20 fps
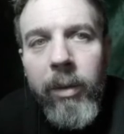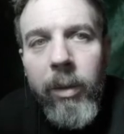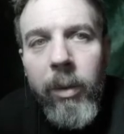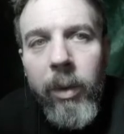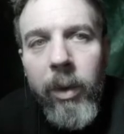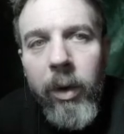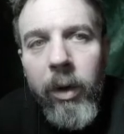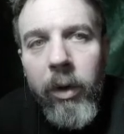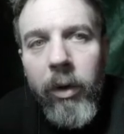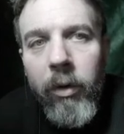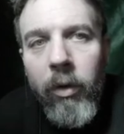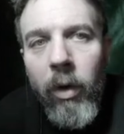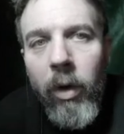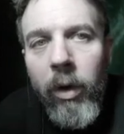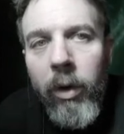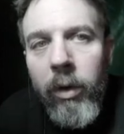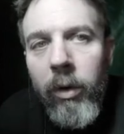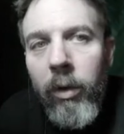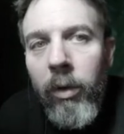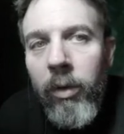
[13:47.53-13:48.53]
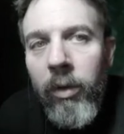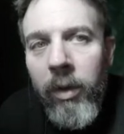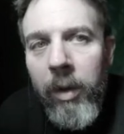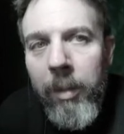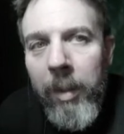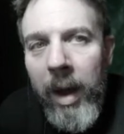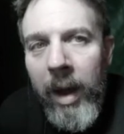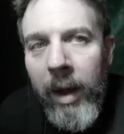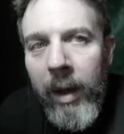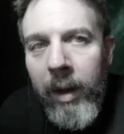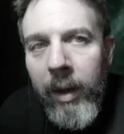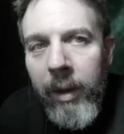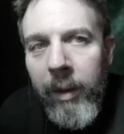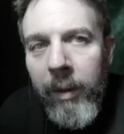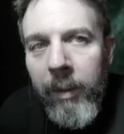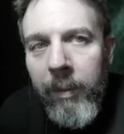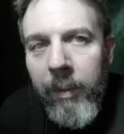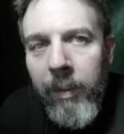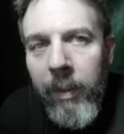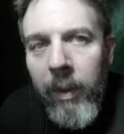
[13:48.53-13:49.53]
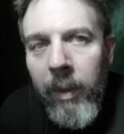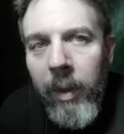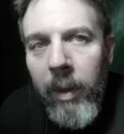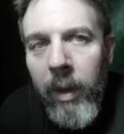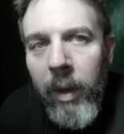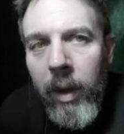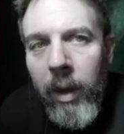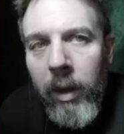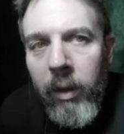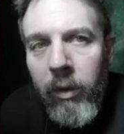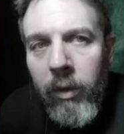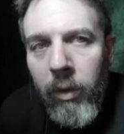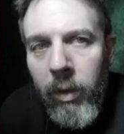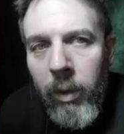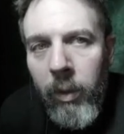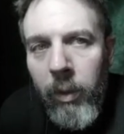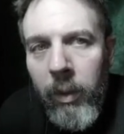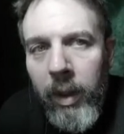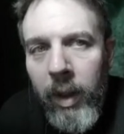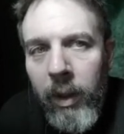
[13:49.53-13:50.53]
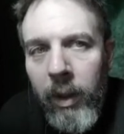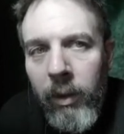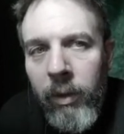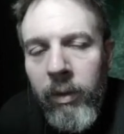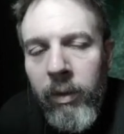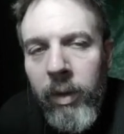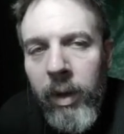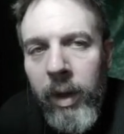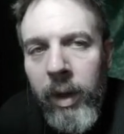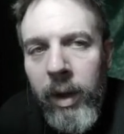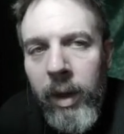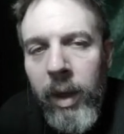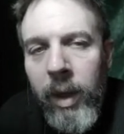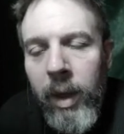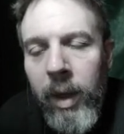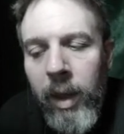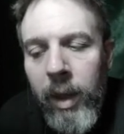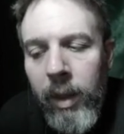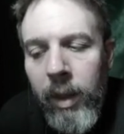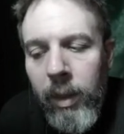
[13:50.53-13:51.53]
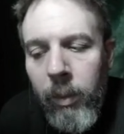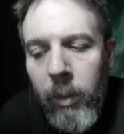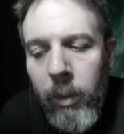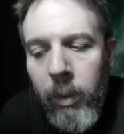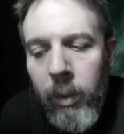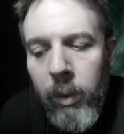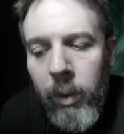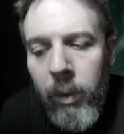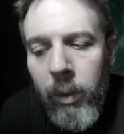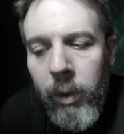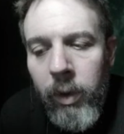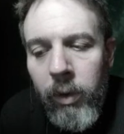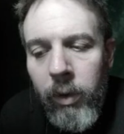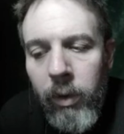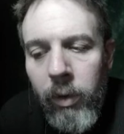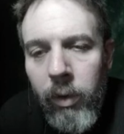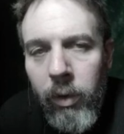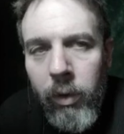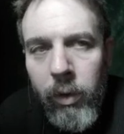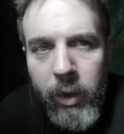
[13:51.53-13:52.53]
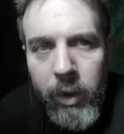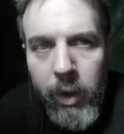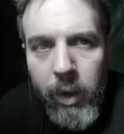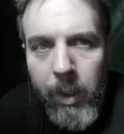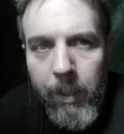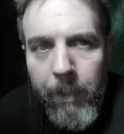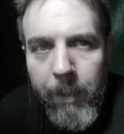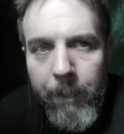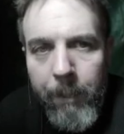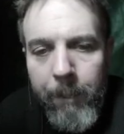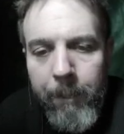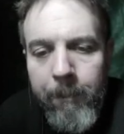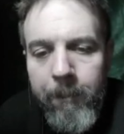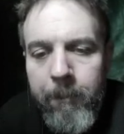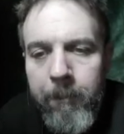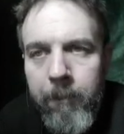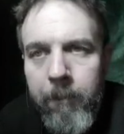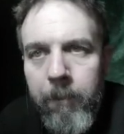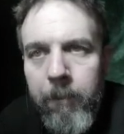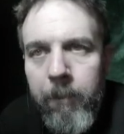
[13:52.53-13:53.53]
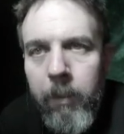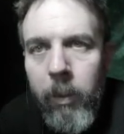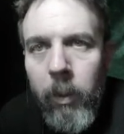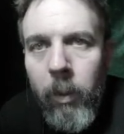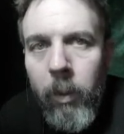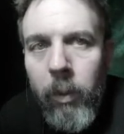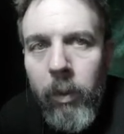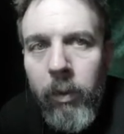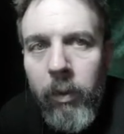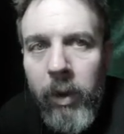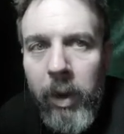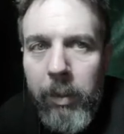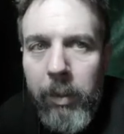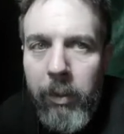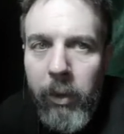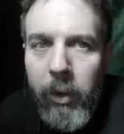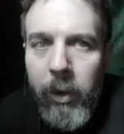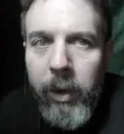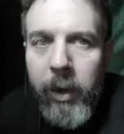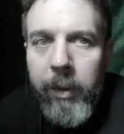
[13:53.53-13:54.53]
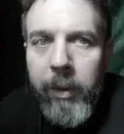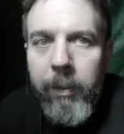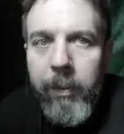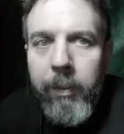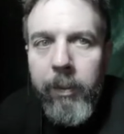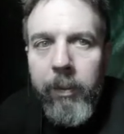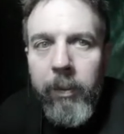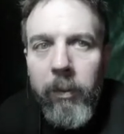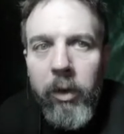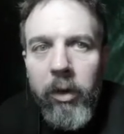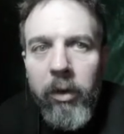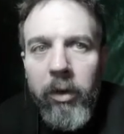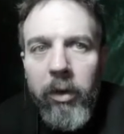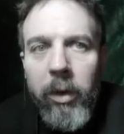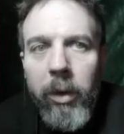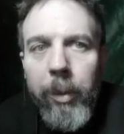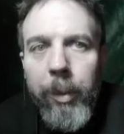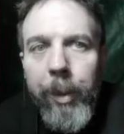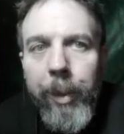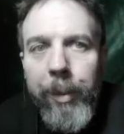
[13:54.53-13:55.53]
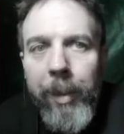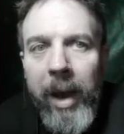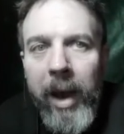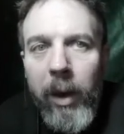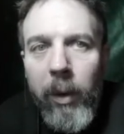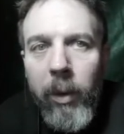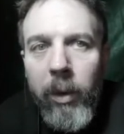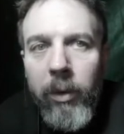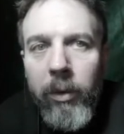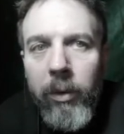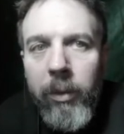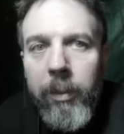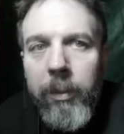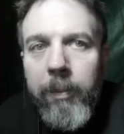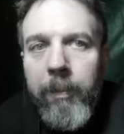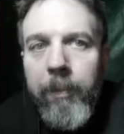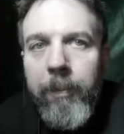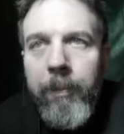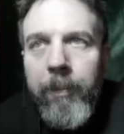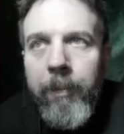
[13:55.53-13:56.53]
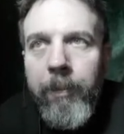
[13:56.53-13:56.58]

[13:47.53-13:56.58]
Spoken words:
So we're going to draw a new schematic and show you what that looks like, and then we're going to hook it up. Same circuit, just a little bit backwards.